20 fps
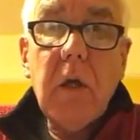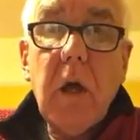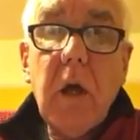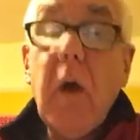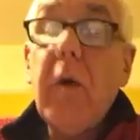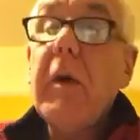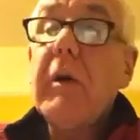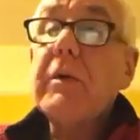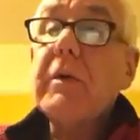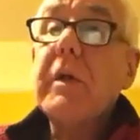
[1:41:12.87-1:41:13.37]

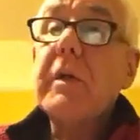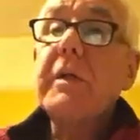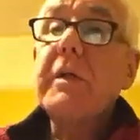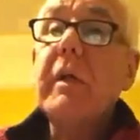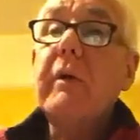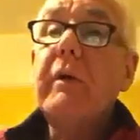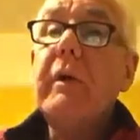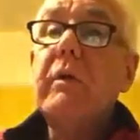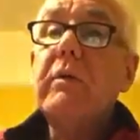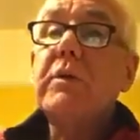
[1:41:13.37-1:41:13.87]
Oh yeah, I was going to tell
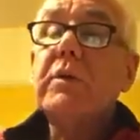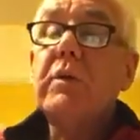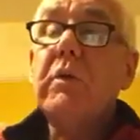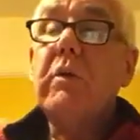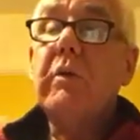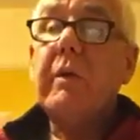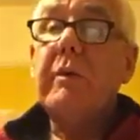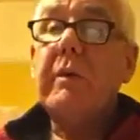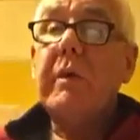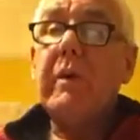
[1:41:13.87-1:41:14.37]
you a little
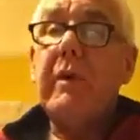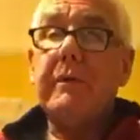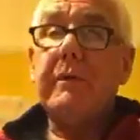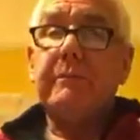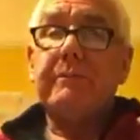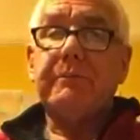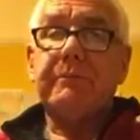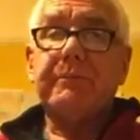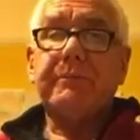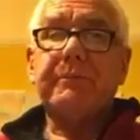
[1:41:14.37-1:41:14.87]
story, wasn't
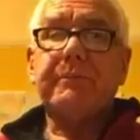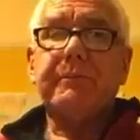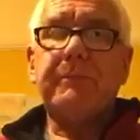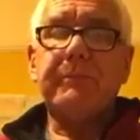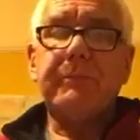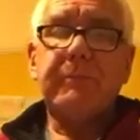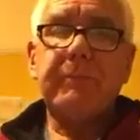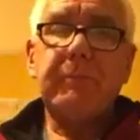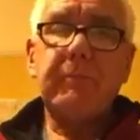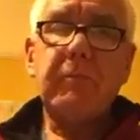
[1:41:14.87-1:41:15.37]
I?
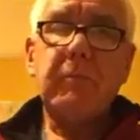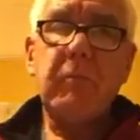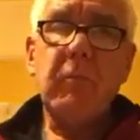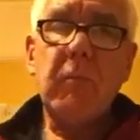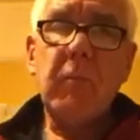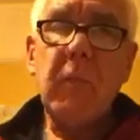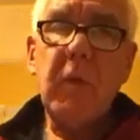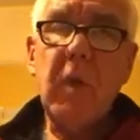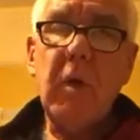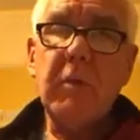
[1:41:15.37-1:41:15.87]

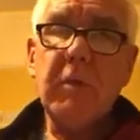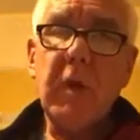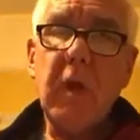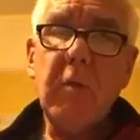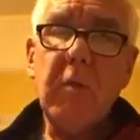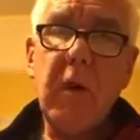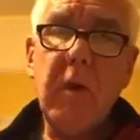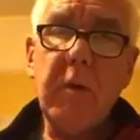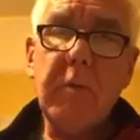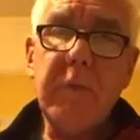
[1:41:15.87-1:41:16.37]
So
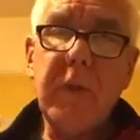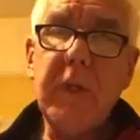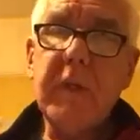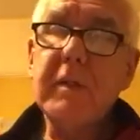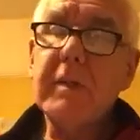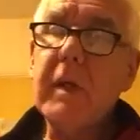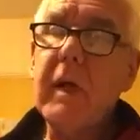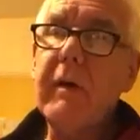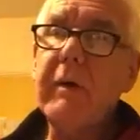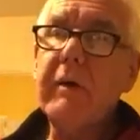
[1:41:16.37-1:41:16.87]
while the
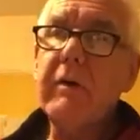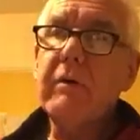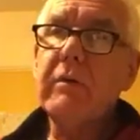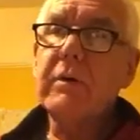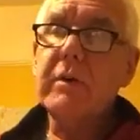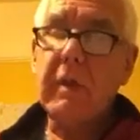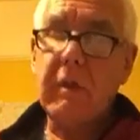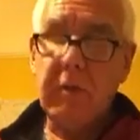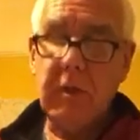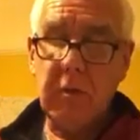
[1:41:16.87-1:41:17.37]
bidding's going on,
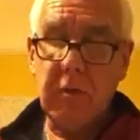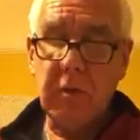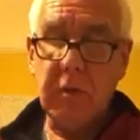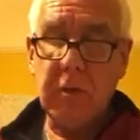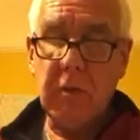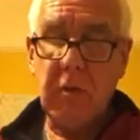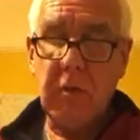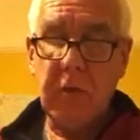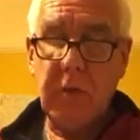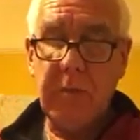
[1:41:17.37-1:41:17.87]
so a little
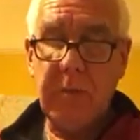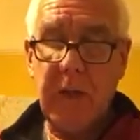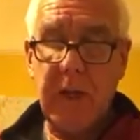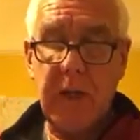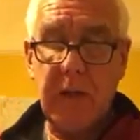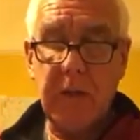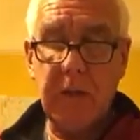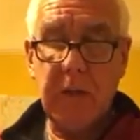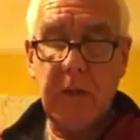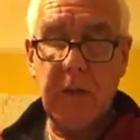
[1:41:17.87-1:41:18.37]
story
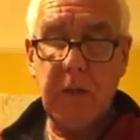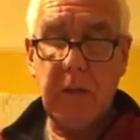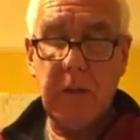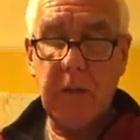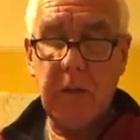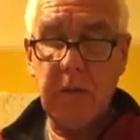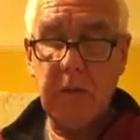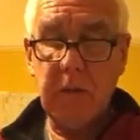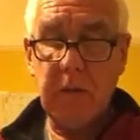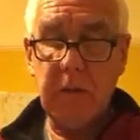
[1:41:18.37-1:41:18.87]
about
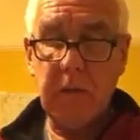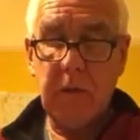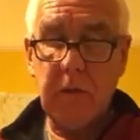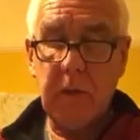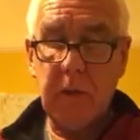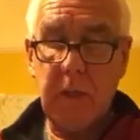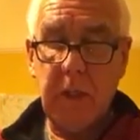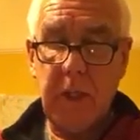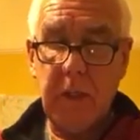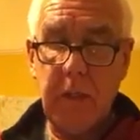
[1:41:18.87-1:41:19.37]

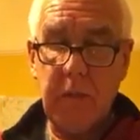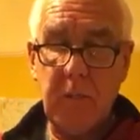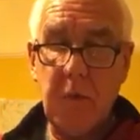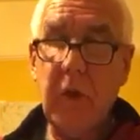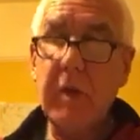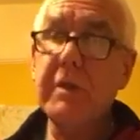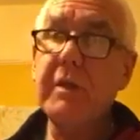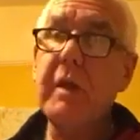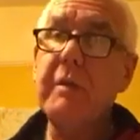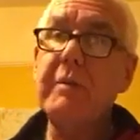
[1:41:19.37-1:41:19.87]
Canadian
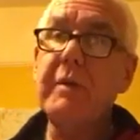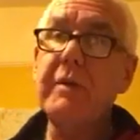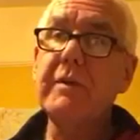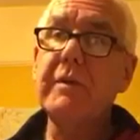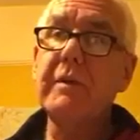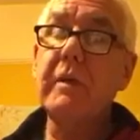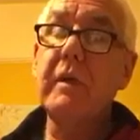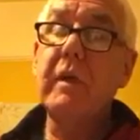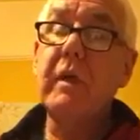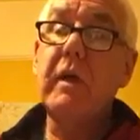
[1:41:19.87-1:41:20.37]
White Shepherds.